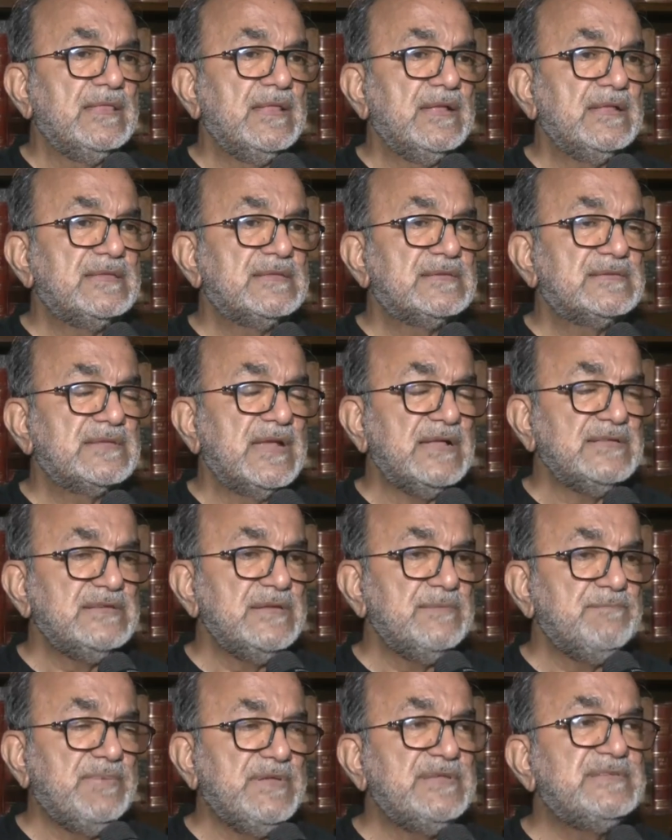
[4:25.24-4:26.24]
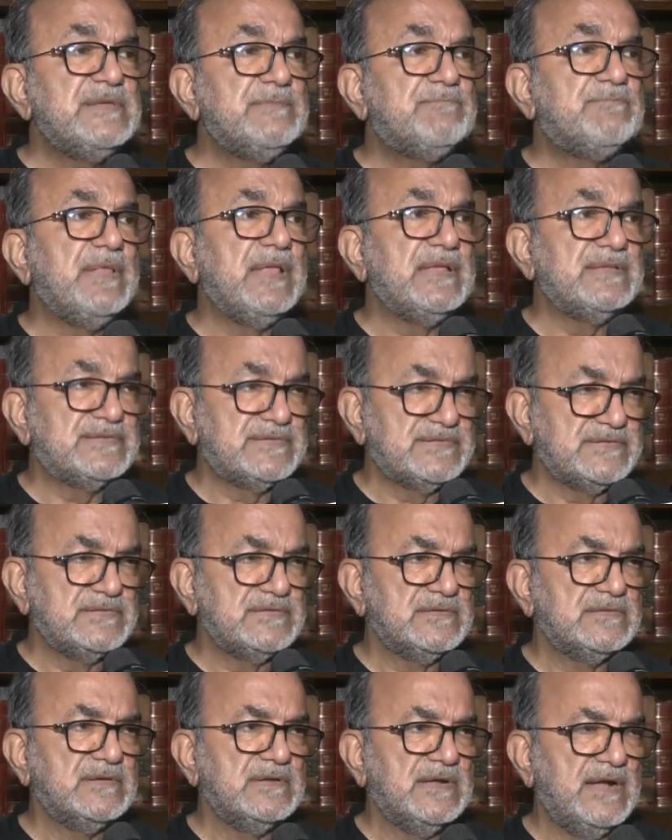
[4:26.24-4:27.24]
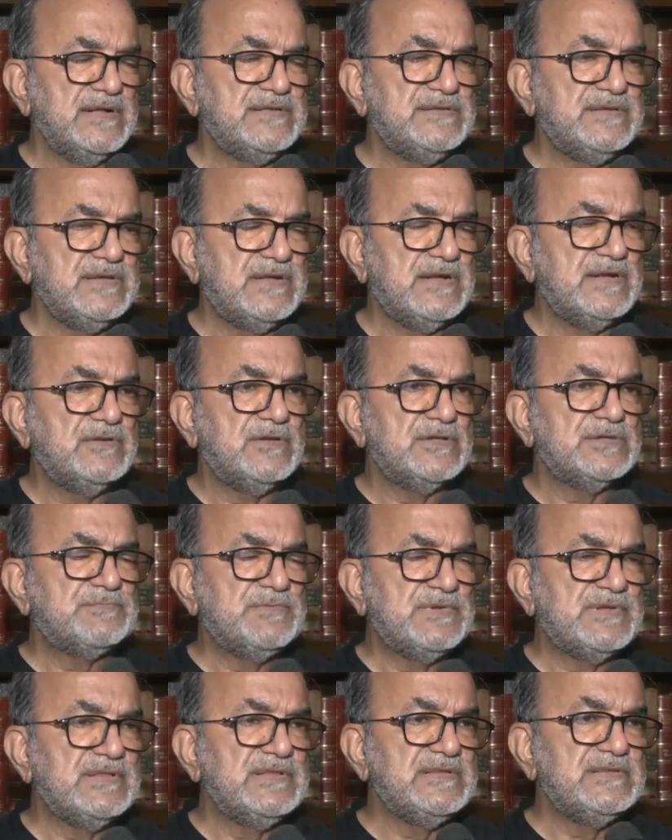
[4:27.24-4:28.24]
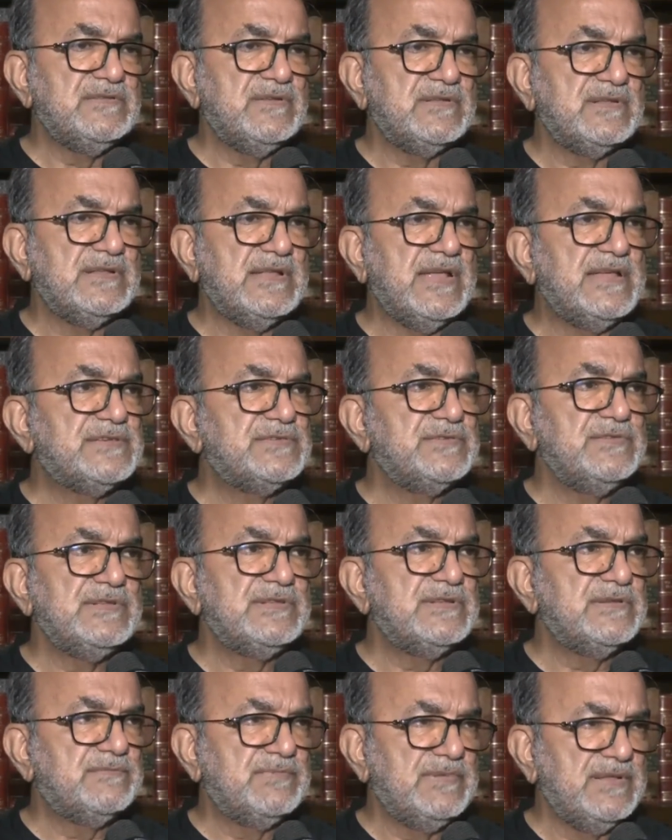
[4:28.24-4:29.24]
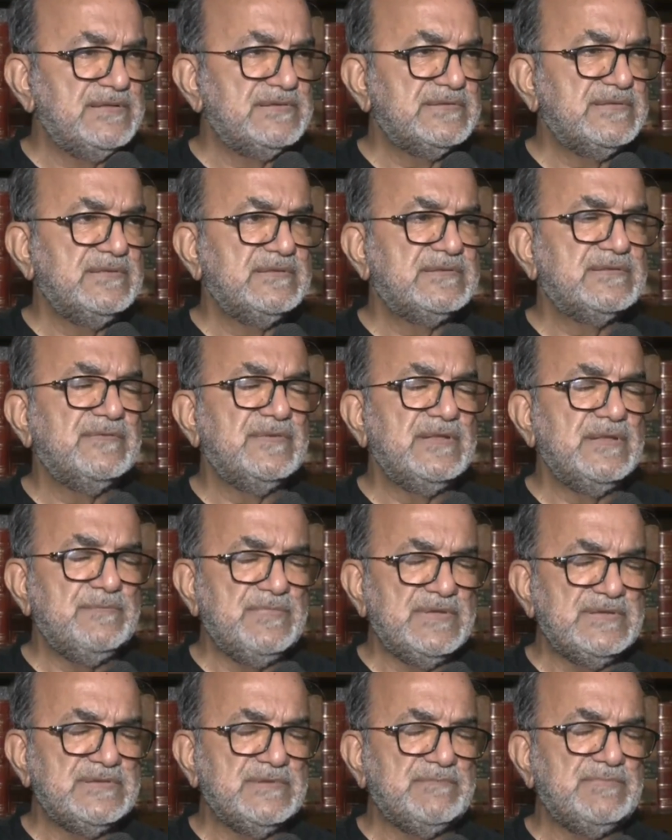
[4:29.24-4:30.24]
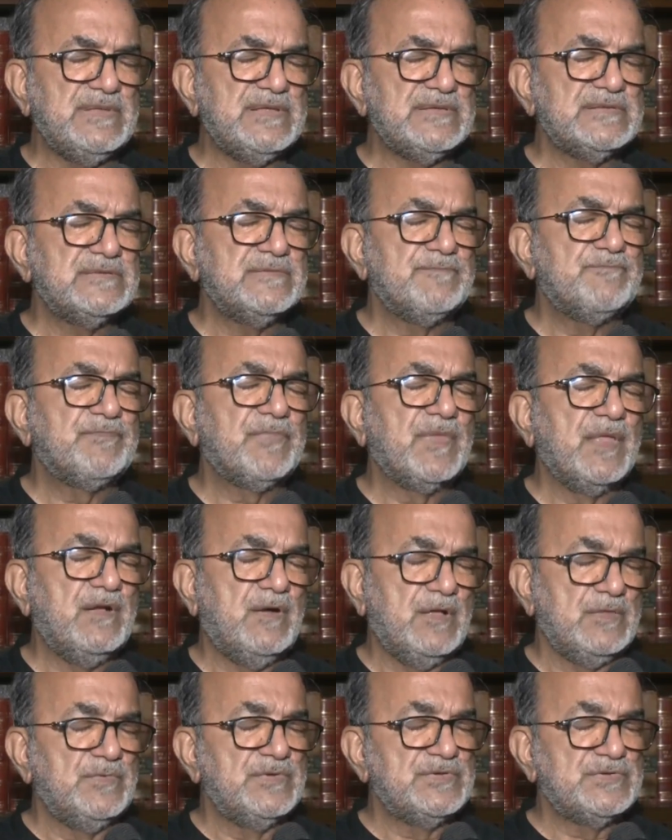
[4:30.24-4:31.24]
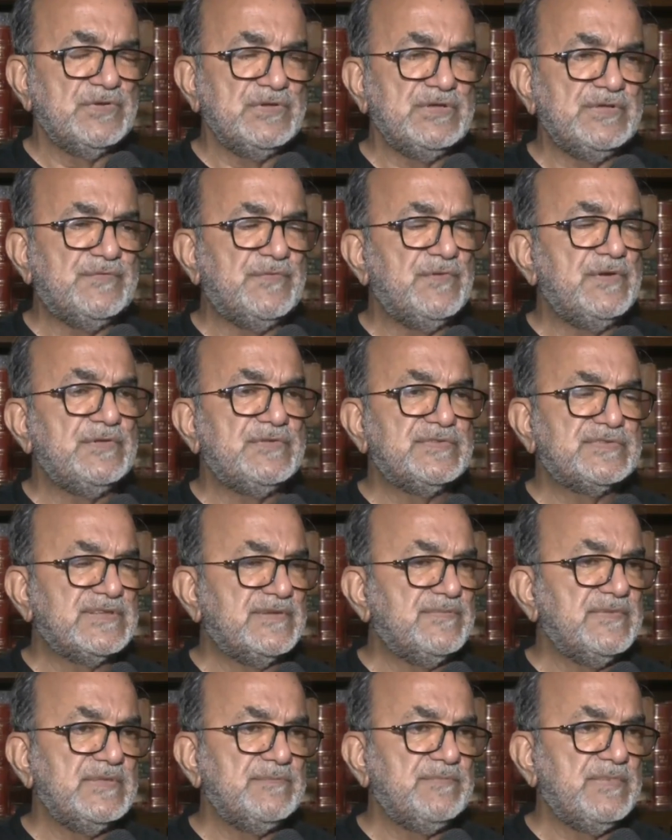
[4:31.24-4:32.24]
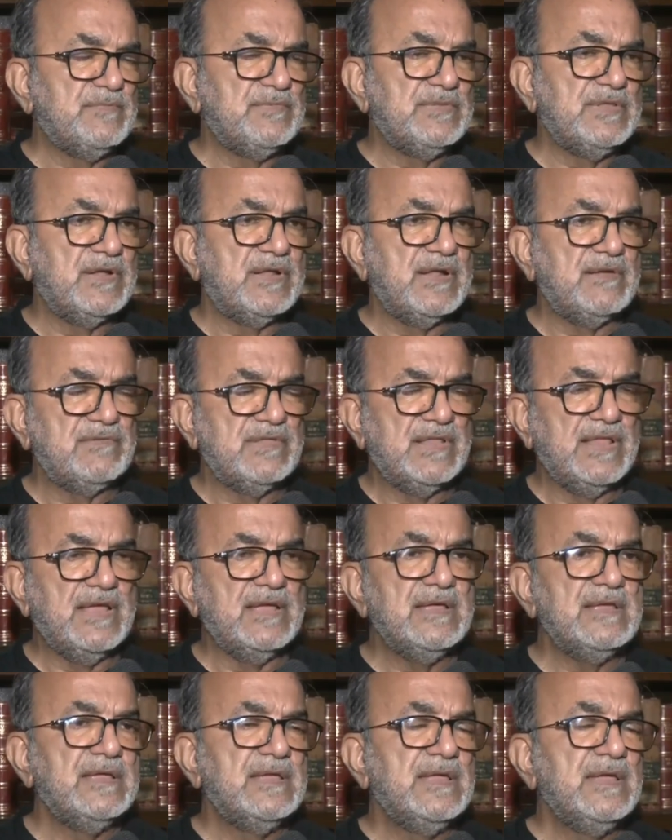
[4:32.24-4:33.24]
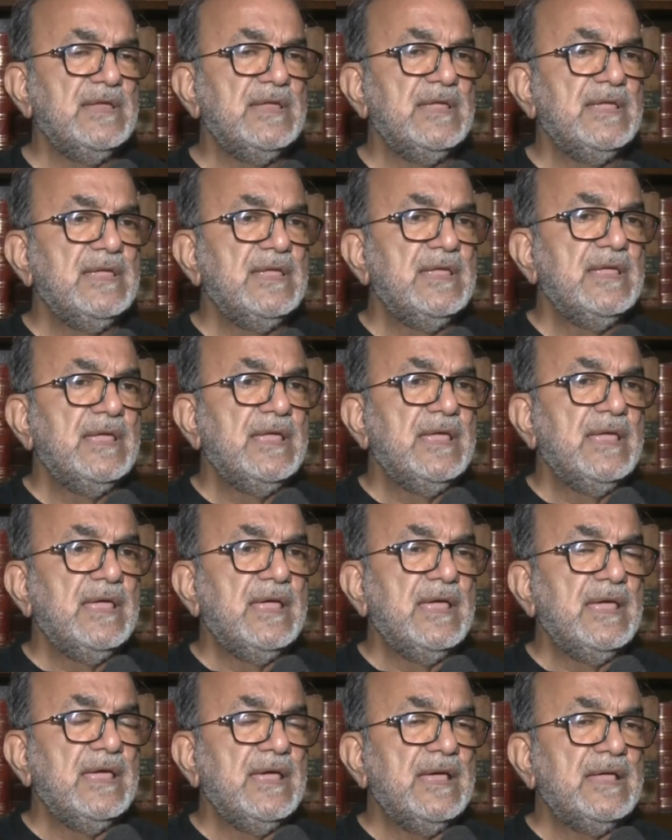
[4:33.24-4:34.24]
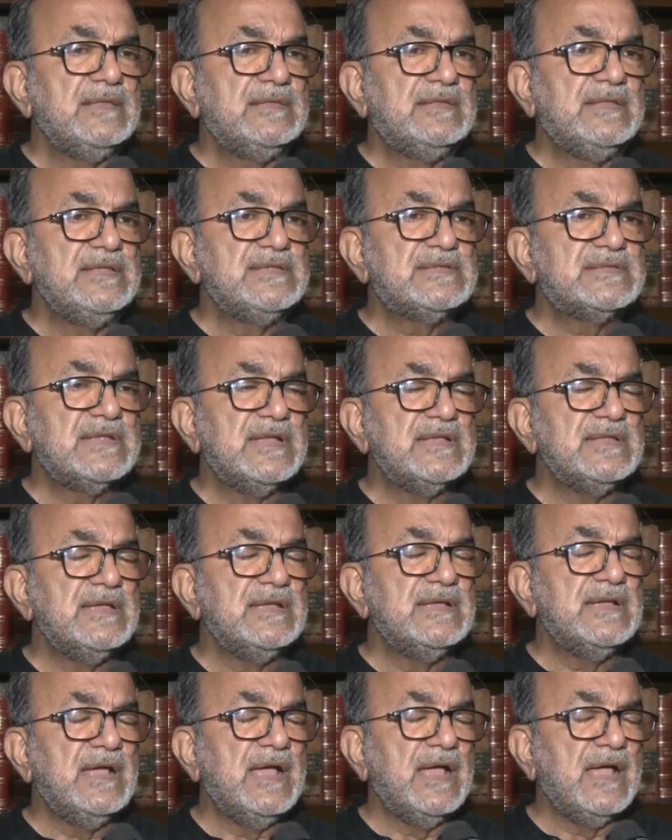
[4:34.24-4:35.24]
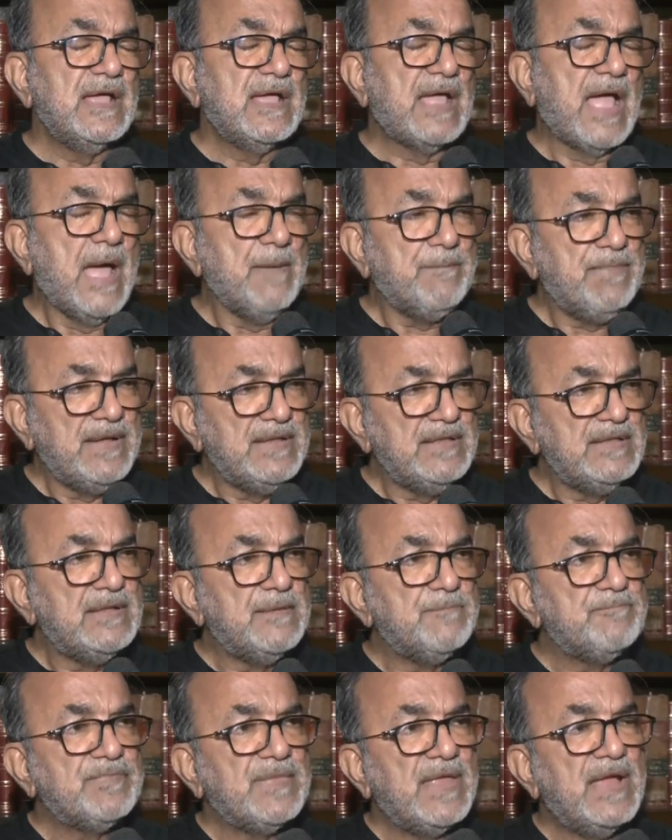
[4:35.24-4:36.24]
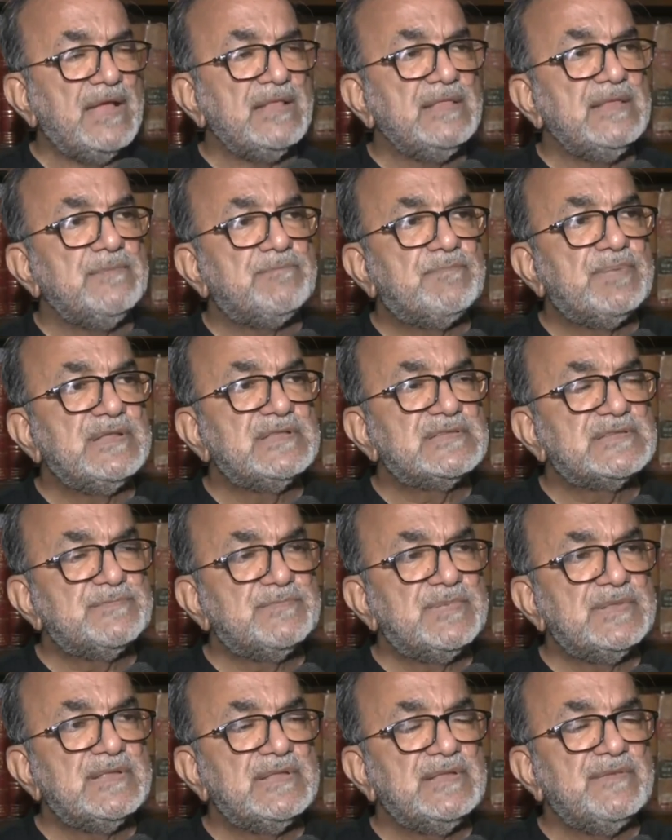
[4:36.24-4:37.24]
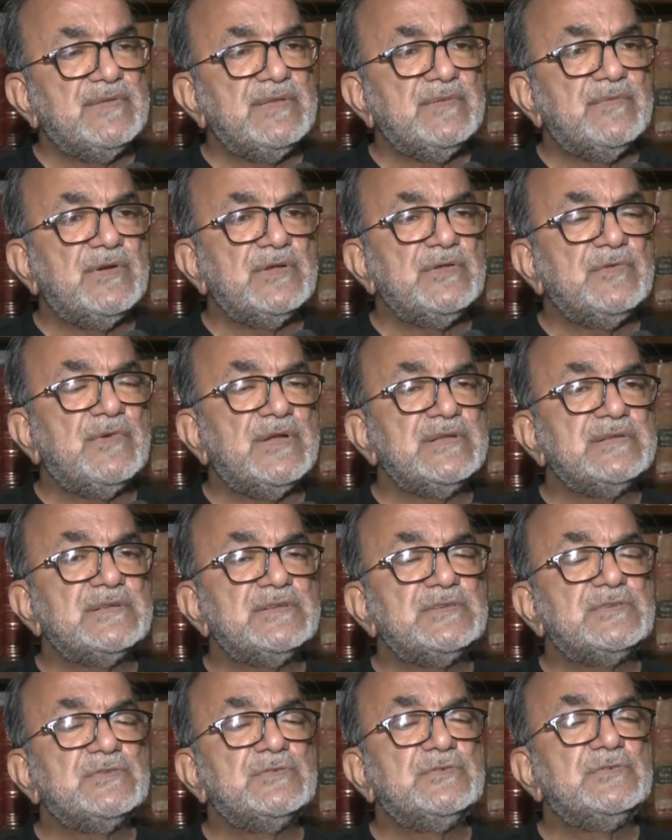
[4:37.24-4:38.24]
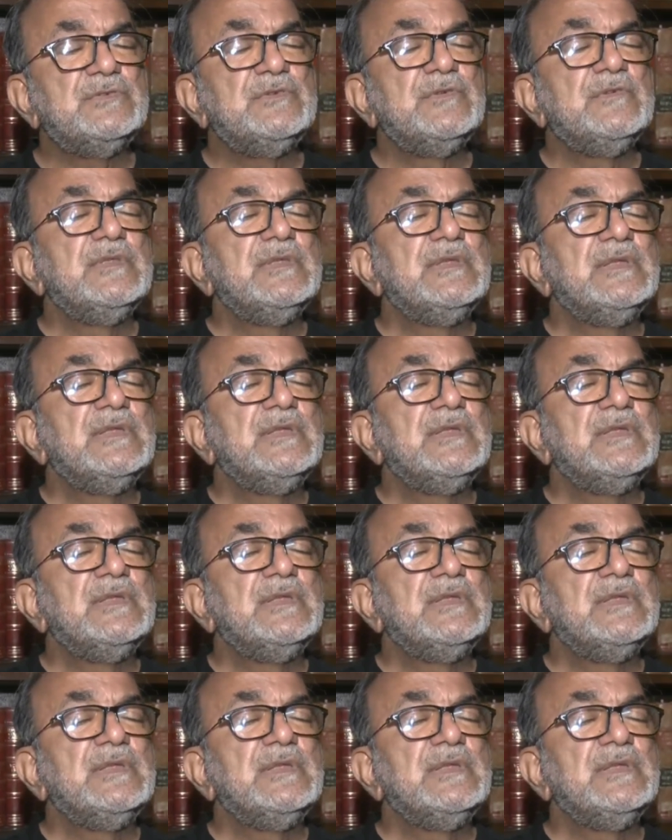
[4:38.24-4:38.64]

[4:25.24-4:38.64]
that such a busy place, RG Kar Hospital is not an isolated place, this is a very busy place, almost 24 into 7 people are around there. This uh, happened, and the principal and everybody wanted to